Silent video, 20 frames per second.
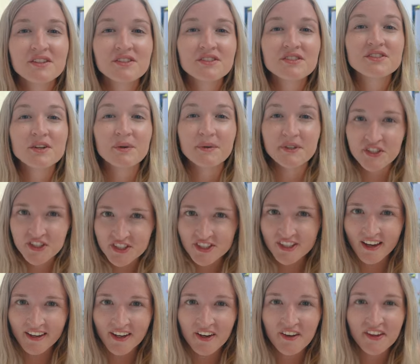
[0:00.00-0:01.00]
So we just
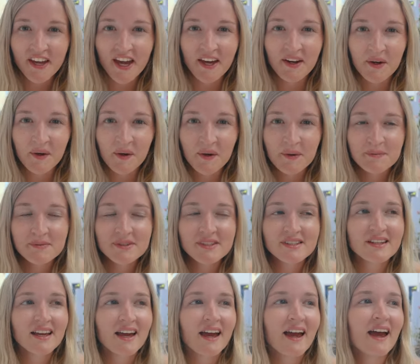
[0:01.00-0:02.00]
got out of the catacombs
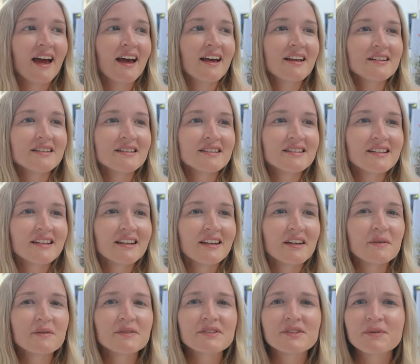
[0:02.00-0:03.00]
and
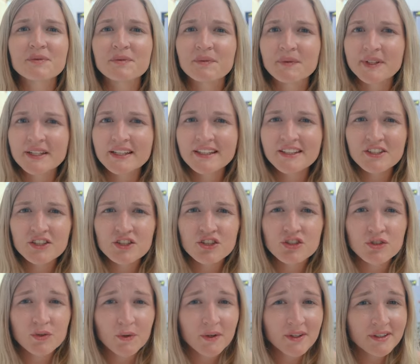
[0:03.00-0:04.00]
it was a really
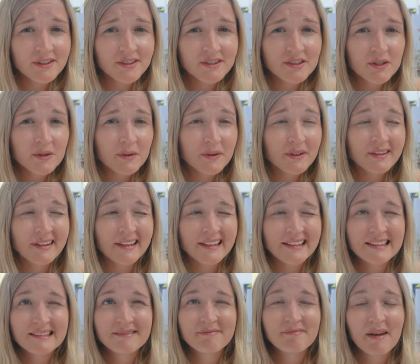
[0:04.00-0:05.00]
short tour, like
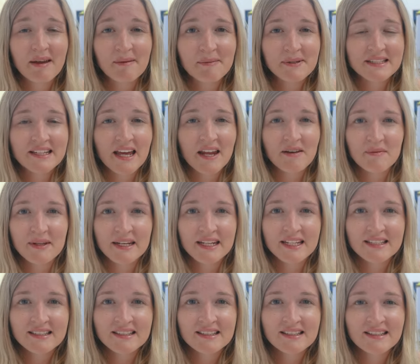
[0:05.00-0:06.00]
maybe 10
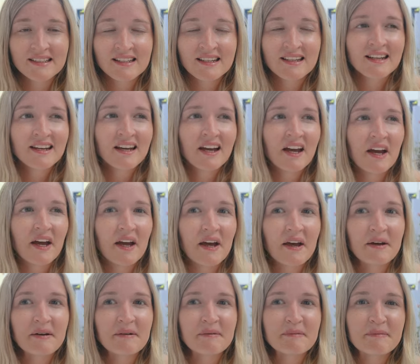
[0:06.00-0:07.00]
minutes.
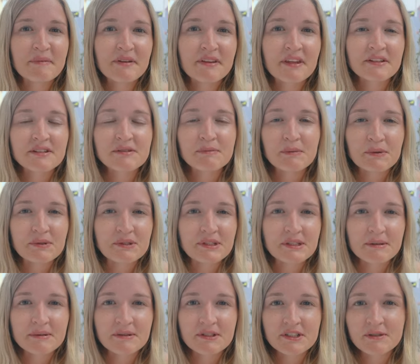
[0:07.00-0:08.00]
But that's
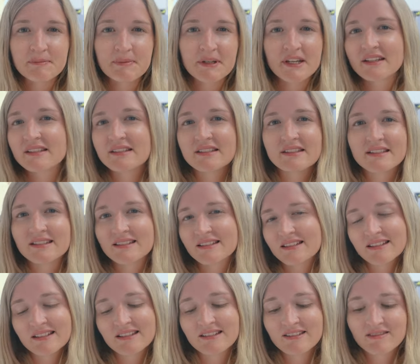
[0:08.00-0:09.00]
mostly just because it's
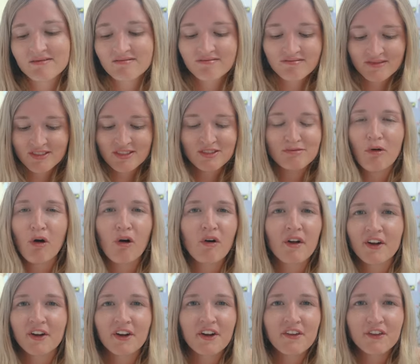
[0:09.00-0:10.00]
a small
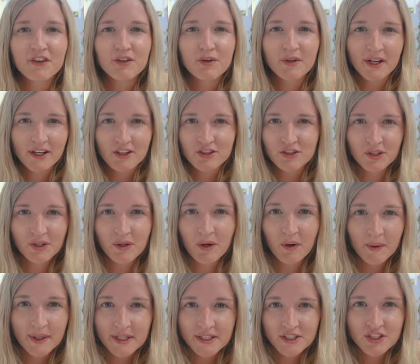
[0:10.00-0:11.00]
area that you can actually
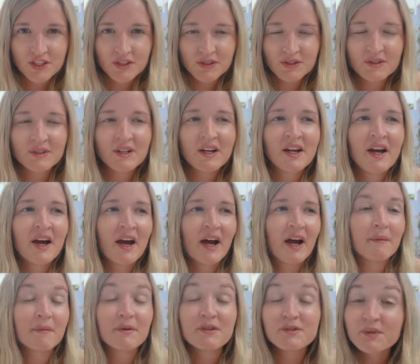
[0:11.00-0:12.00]
go into.
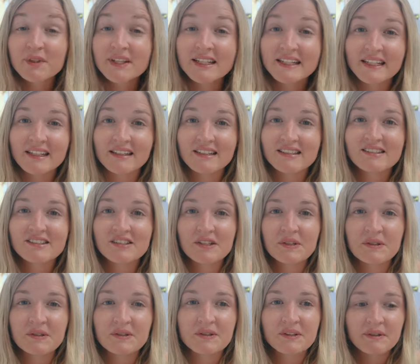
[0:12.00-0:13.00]
But it was really neat.
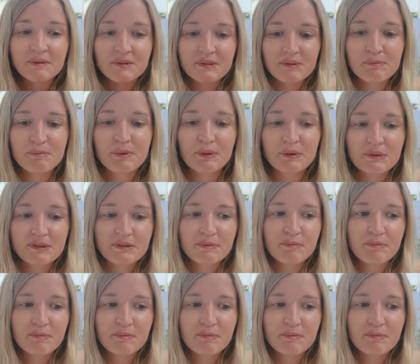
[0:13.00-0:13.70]
So it was built